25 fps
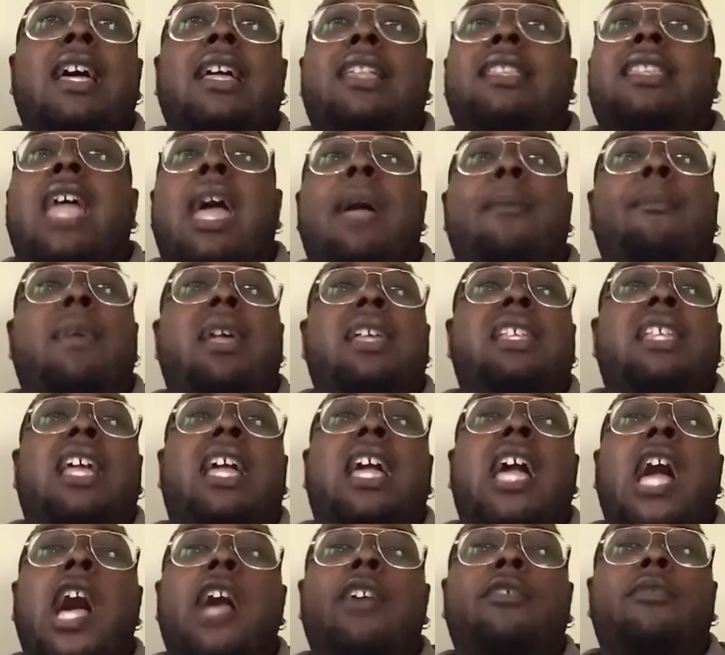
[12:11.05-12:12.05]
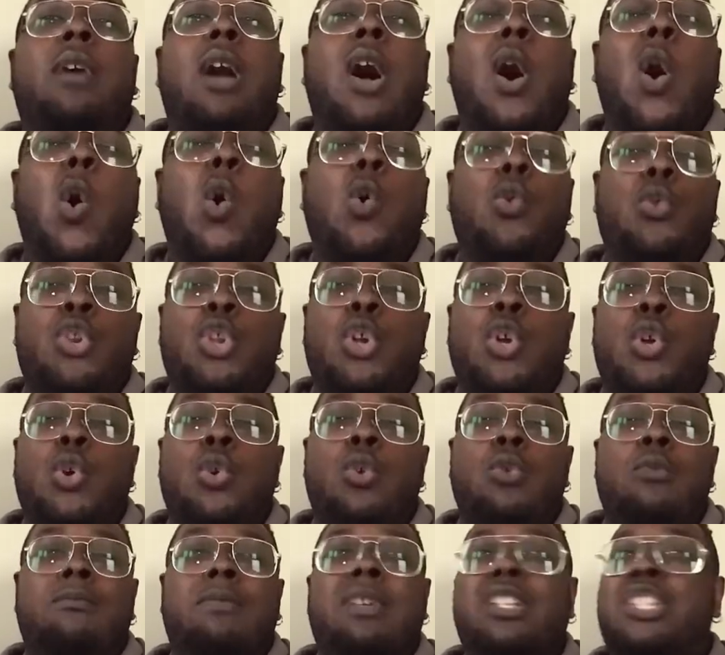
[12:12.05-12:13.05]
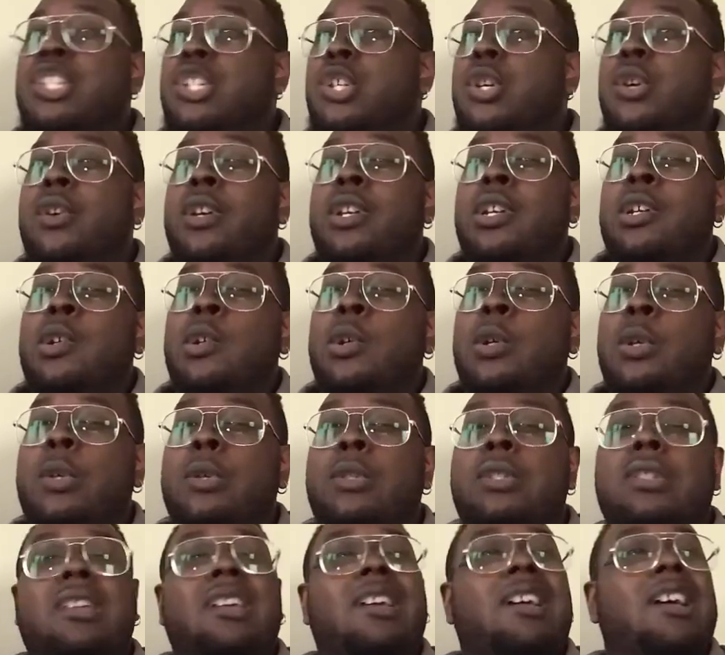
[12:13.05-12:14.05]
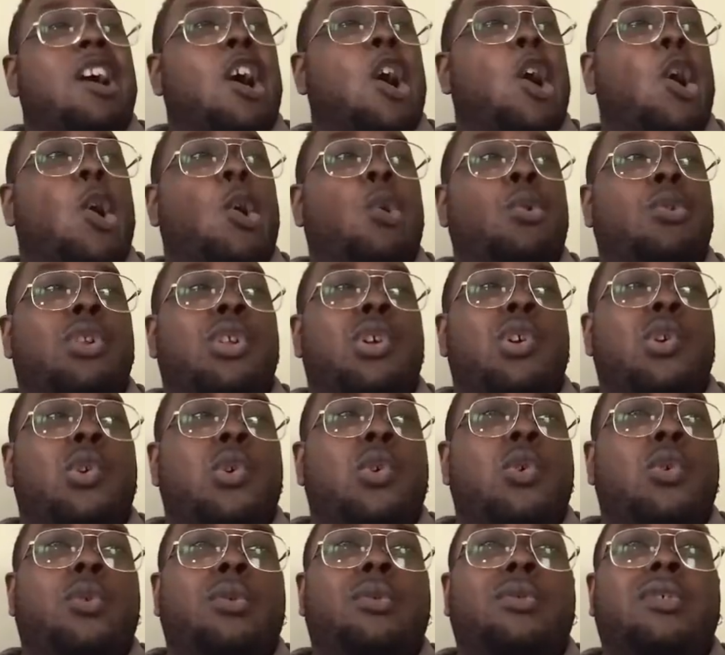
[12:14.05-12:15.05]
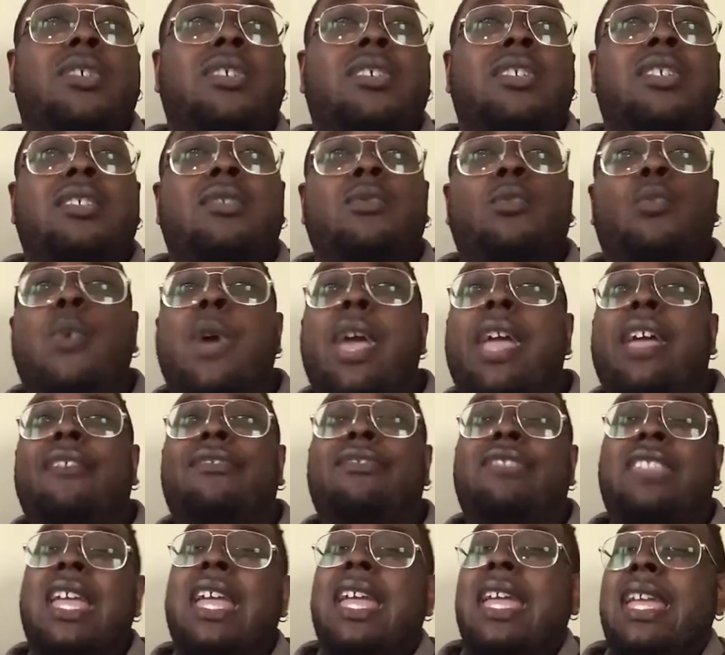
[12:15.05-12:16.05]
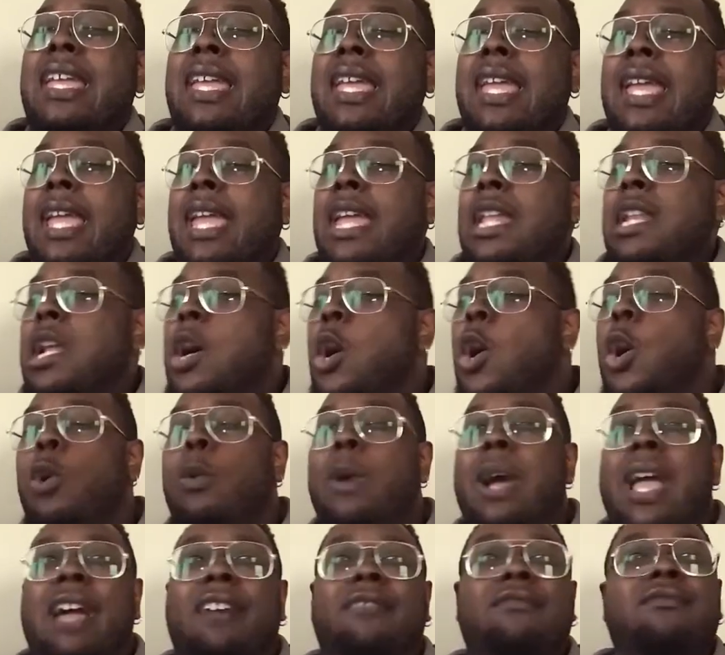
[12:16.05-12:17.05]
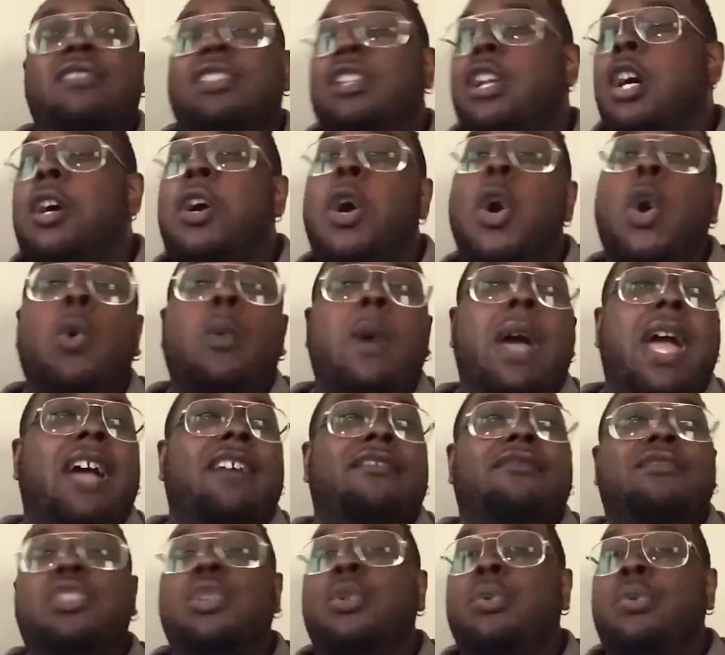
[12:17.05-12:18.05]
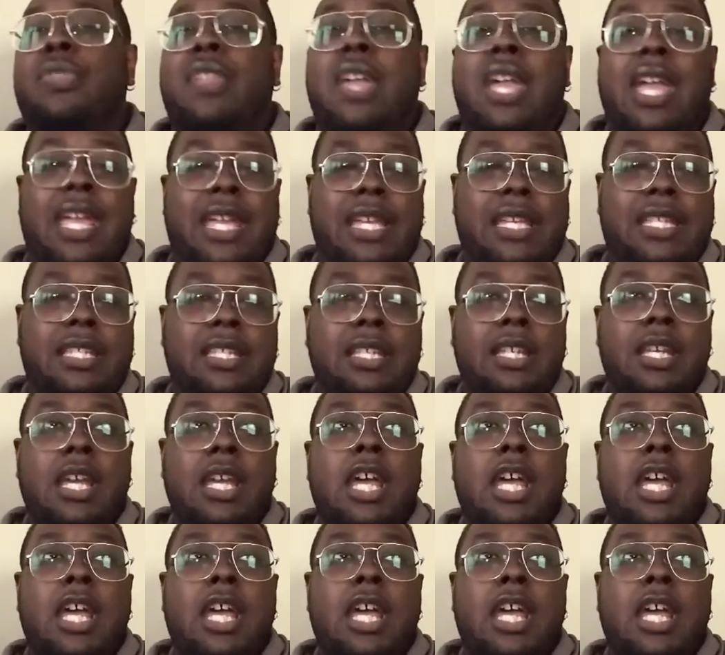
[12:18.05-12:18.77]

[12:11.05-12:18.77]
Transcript: that means it comes with whole new materials, whole new way of thinking, whole way of new things.